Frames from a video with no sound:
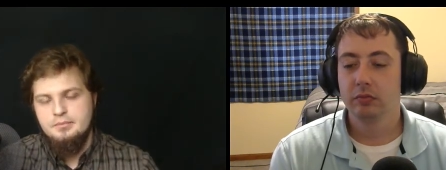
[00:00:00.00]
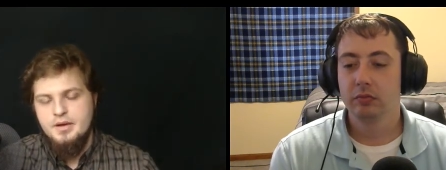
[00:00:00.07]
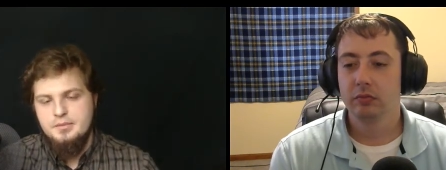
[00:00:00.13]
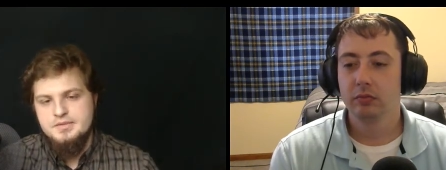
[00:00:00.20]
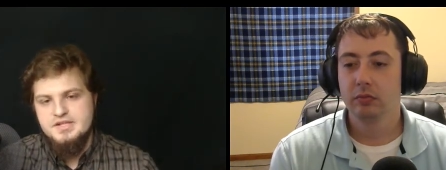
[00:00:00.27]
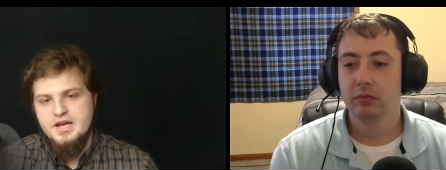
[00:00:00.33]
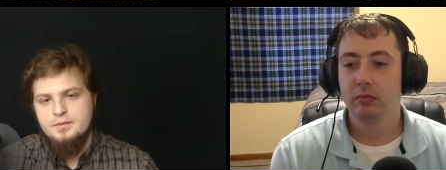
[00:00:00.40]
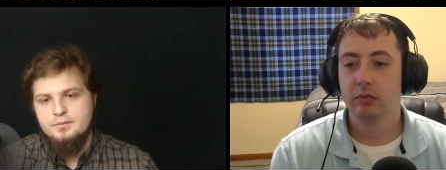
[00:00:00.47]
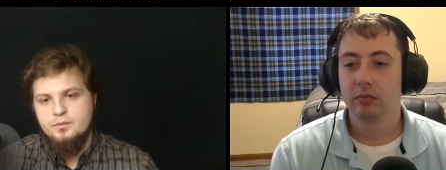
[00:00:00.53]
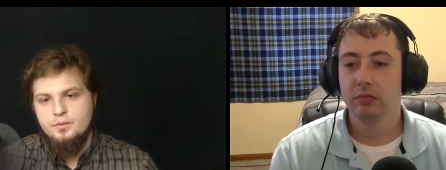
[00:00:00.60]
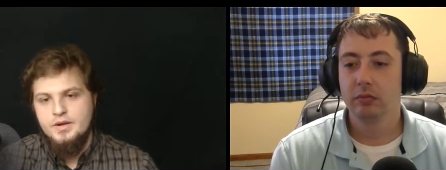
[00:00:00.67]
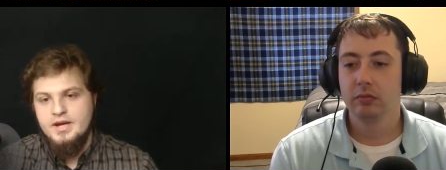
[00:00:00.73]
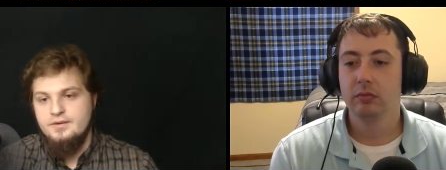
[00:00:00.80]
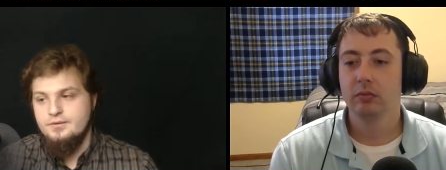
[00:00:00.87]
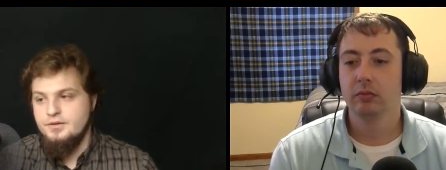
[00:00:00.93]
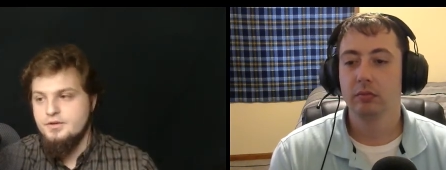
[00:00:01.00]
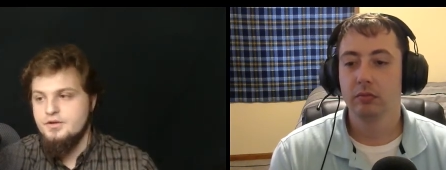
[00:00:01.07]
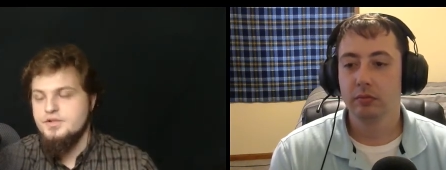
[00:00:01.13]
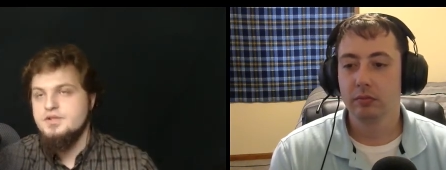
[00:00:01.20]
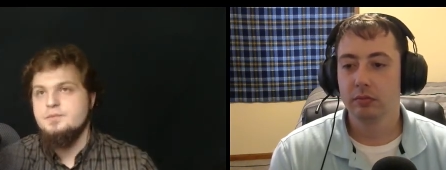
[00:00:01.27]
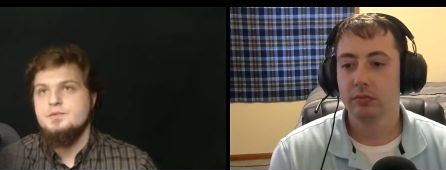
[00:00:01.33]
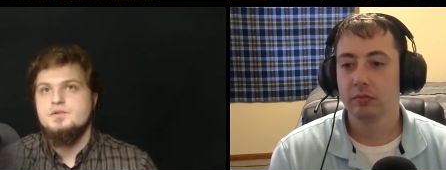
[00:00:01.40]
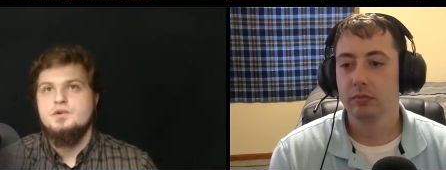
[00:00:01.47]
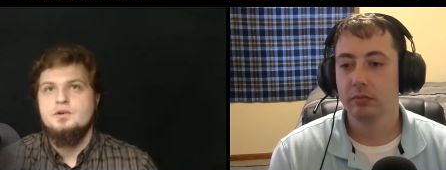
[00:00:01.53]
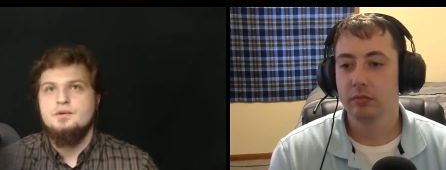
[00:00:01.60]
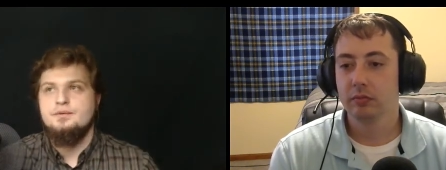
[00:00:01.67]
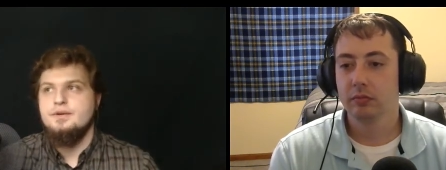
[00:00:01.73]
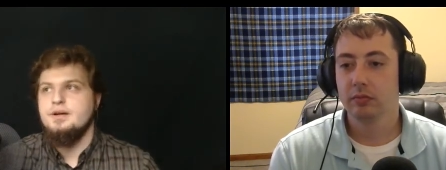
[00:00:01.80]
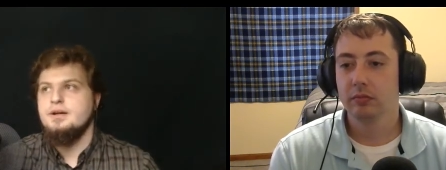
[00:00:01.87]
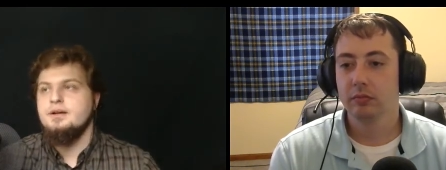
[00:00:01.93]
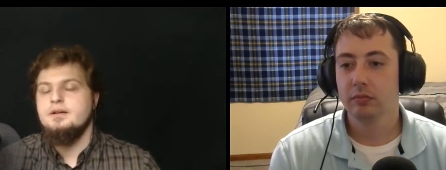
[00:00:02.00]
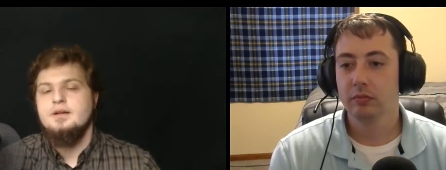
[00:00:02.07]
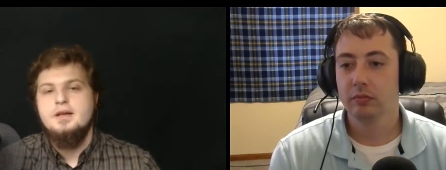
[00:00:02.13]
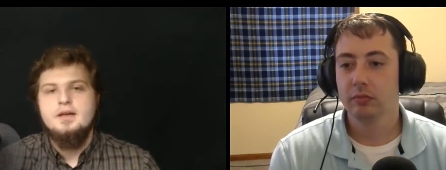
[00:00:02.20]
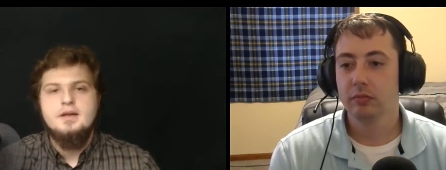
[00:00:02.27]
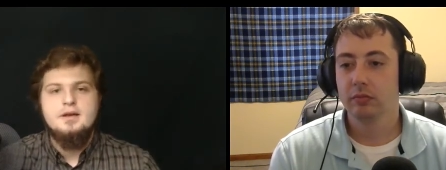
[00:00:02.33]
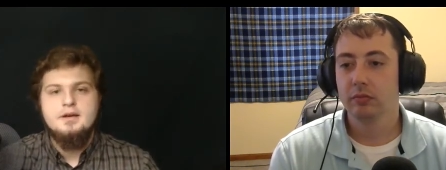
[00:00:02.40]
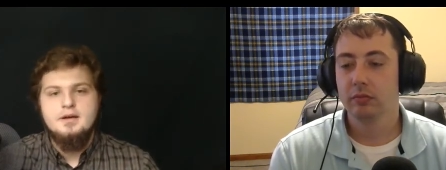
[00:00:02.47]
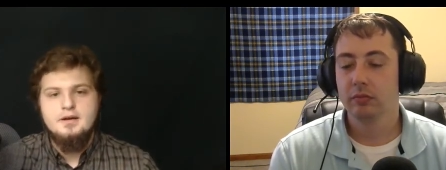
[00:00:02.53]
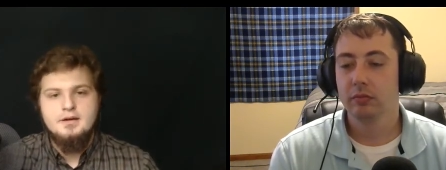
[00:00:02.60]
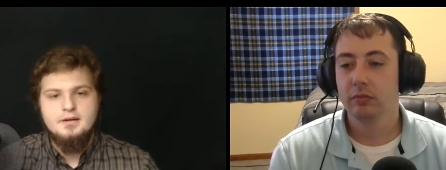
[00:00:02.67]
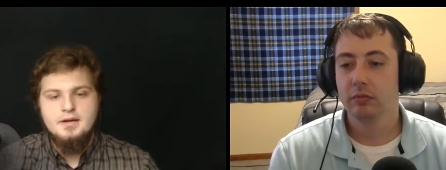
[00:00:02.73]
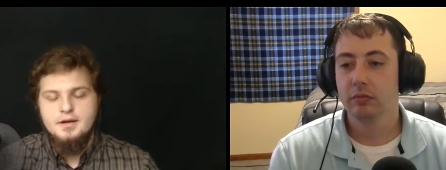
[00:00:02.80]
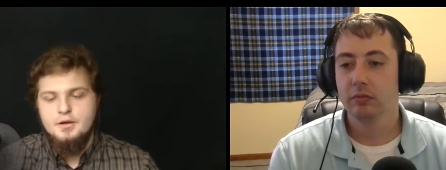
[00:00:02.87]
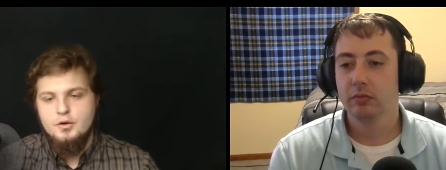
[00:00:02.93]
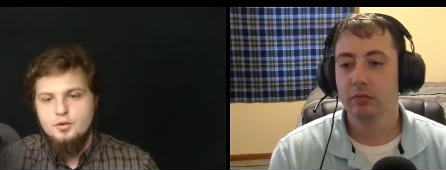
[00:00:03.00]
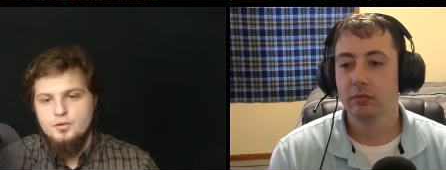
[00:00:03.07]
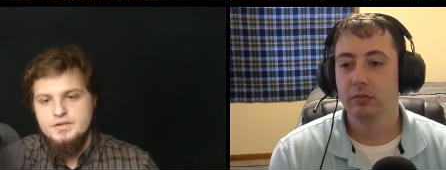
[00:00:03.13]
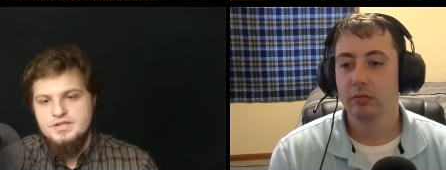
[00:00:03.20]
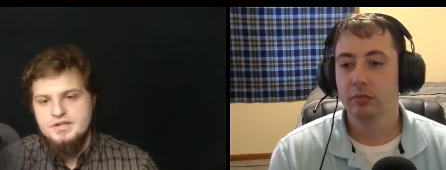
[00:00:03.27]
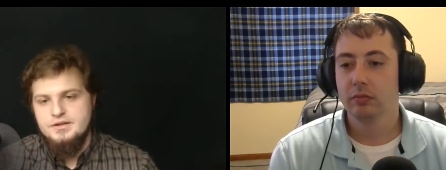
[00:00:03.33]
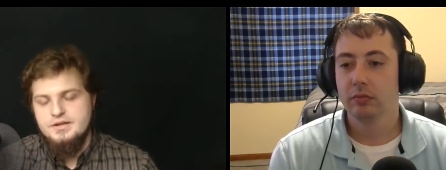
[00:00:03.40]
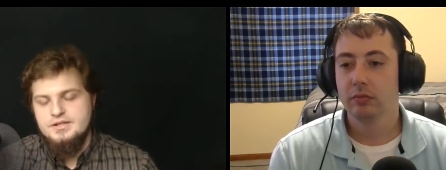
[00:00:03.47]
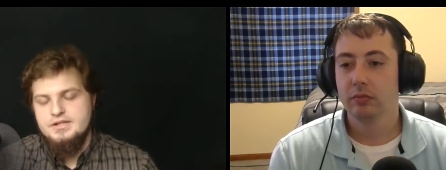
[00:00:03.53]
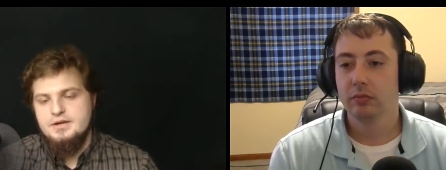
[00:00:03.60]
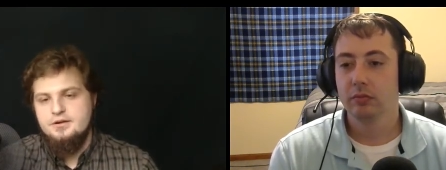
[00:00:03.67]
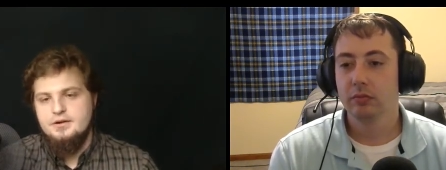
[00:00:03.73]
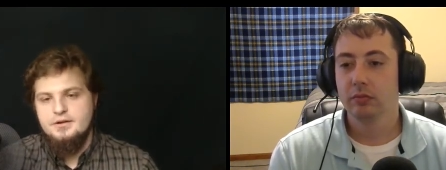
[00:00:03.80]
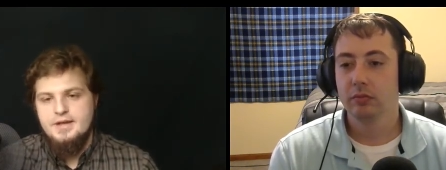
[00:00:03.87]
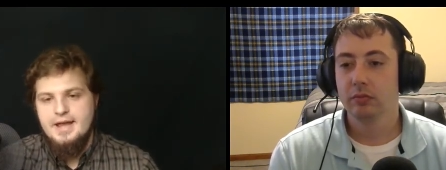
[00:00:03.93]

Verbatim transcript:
Speaker 1: pops up whenever there's some sort of a uh, a code syntax error that